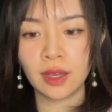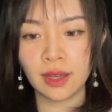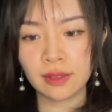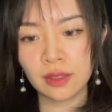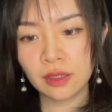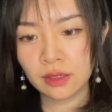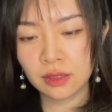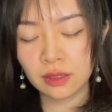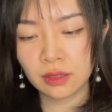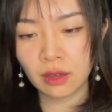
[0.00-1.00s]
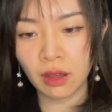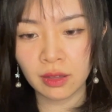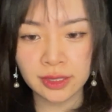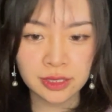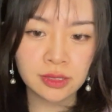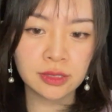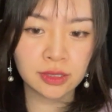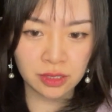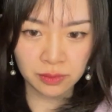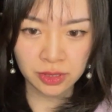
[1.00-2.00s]
I think all these look
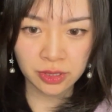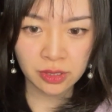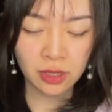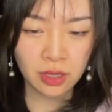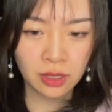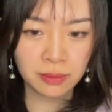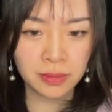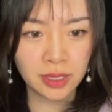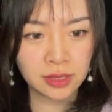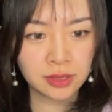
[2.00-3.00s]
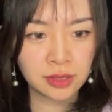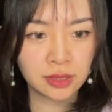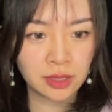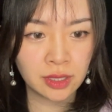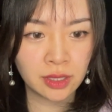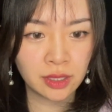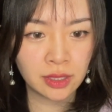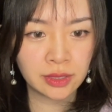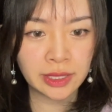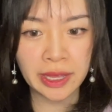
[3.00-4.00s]
similar, but the
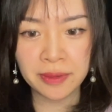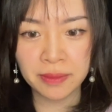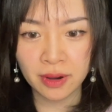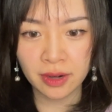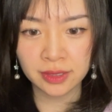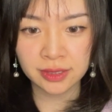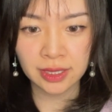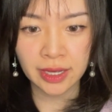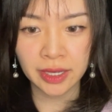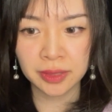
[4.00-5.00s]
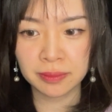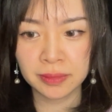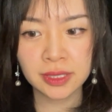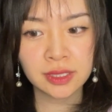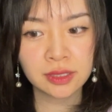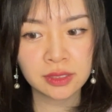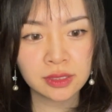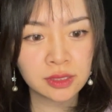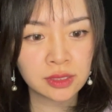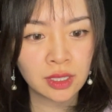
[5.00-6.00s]
navbar design, buttons,
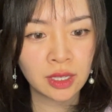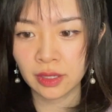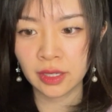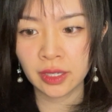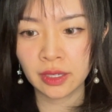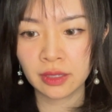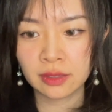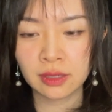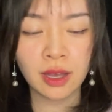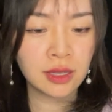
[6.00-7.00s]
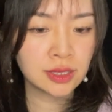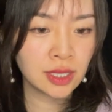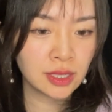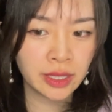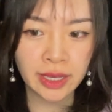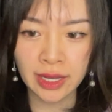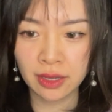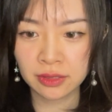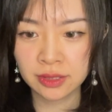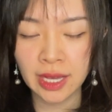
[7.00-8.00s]
and content
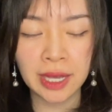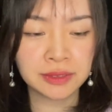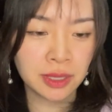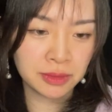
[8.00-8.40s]
layouts have some